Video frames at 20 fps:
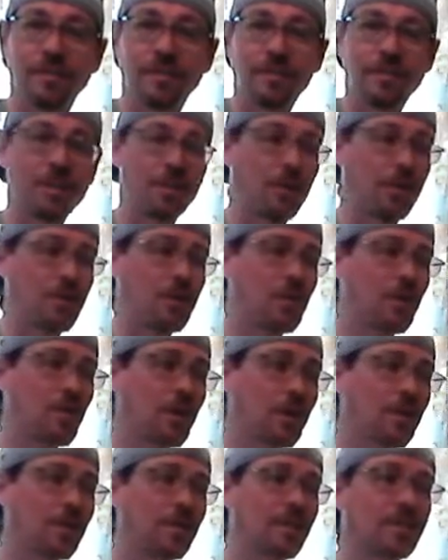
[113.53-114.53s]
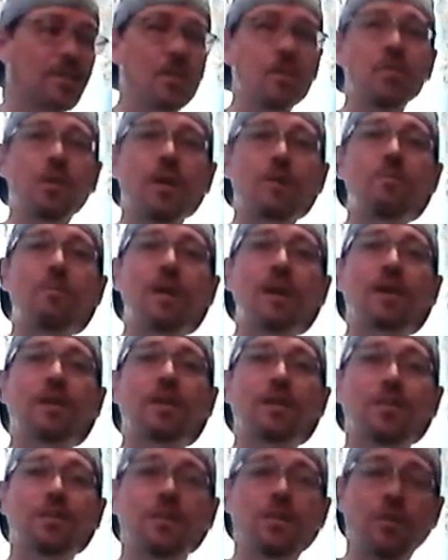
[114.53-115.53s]
You can make
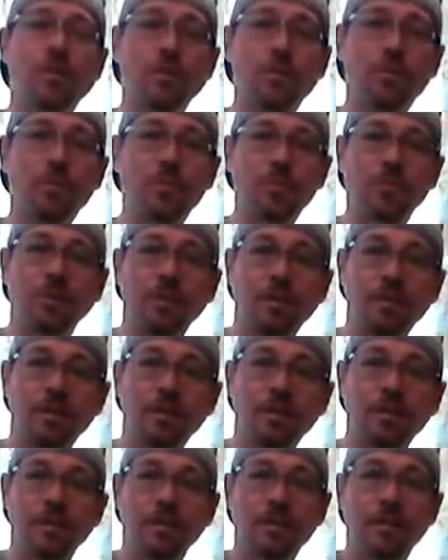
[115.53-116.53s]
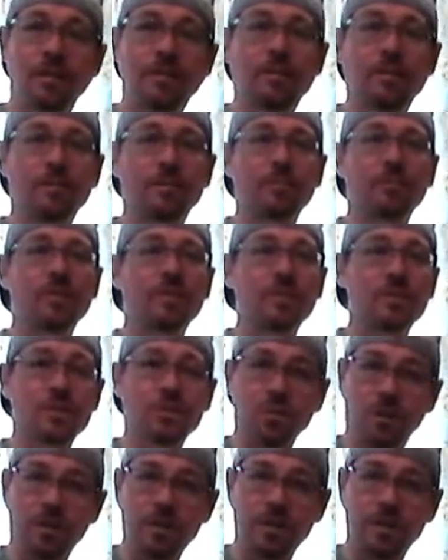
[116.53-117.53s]
your own
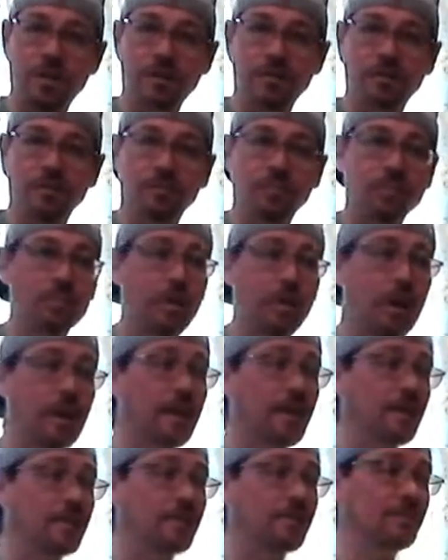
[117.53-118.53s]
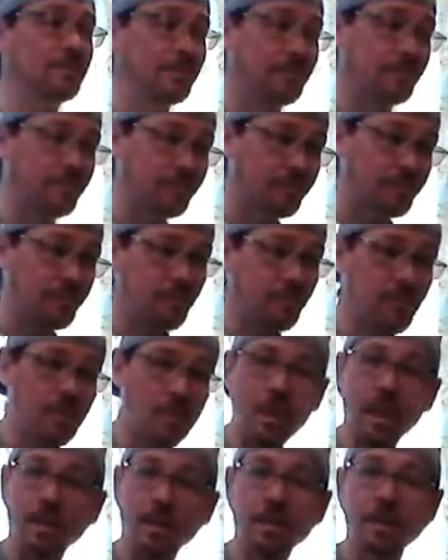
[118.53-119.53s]
torta, but
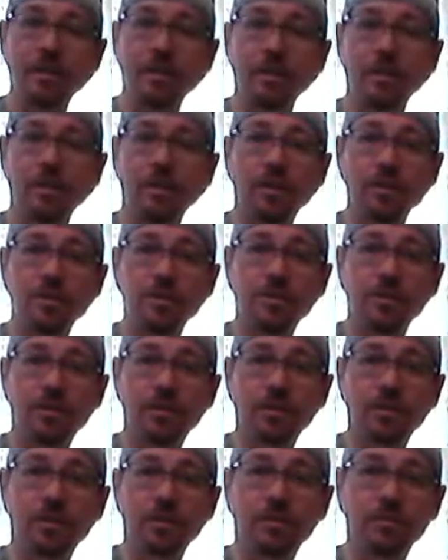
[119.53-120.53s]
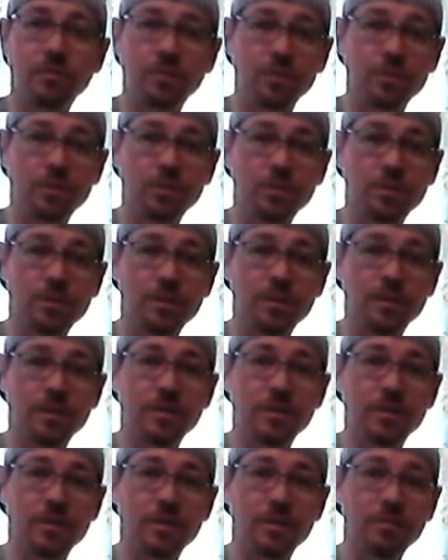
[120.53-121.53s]
I think there are certain rules that
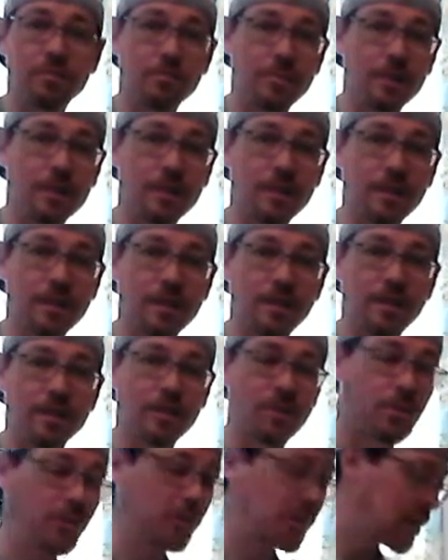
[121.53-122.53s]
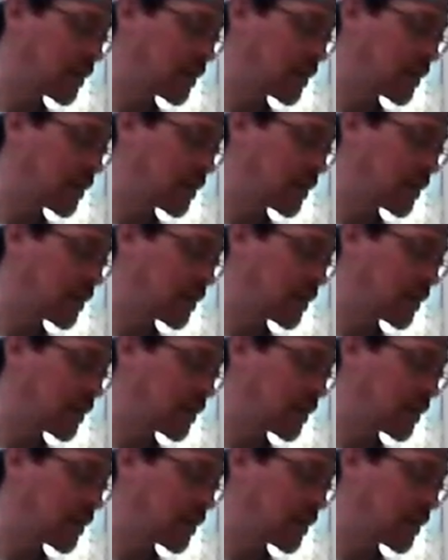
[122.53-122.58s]
should be adhered to.